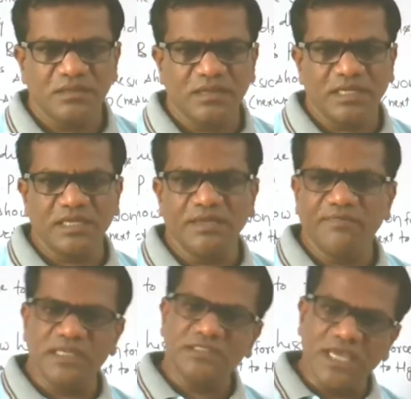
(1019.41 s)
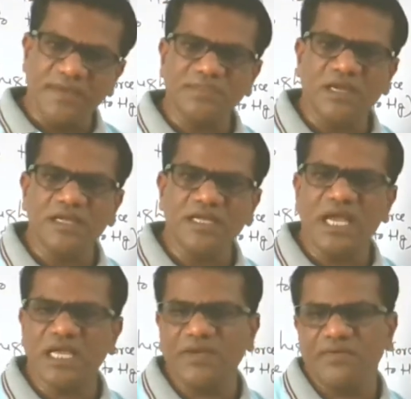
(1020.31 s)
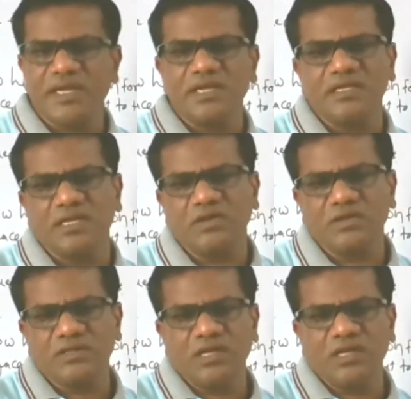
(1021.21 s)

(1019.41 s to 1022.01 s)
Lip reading: And if enzymes are deactivated,